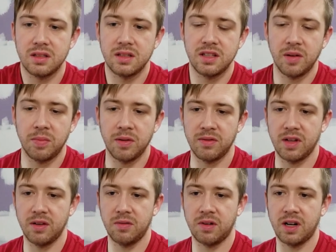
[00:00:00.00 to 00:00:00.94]
tip of
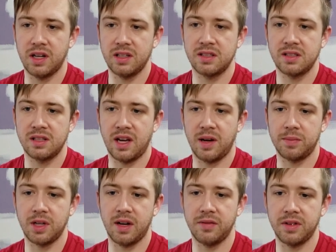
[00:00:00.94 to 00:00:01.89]
it where I snapped
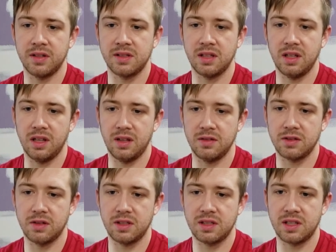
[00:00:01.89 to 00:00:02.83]
off the seed leaves
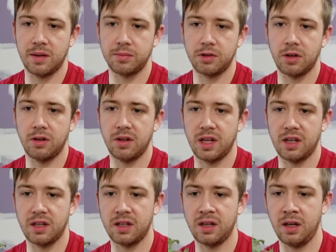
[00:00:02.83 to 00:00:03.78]
so it stopped growing
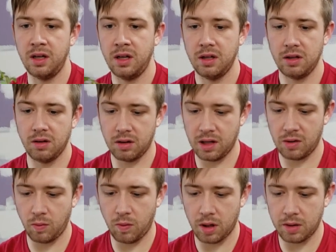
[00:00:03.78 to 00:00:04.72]
and you only
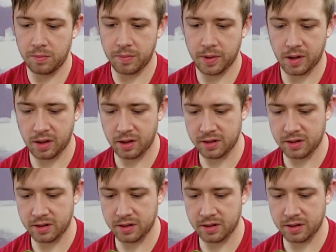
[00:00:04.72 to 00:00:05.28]
had one per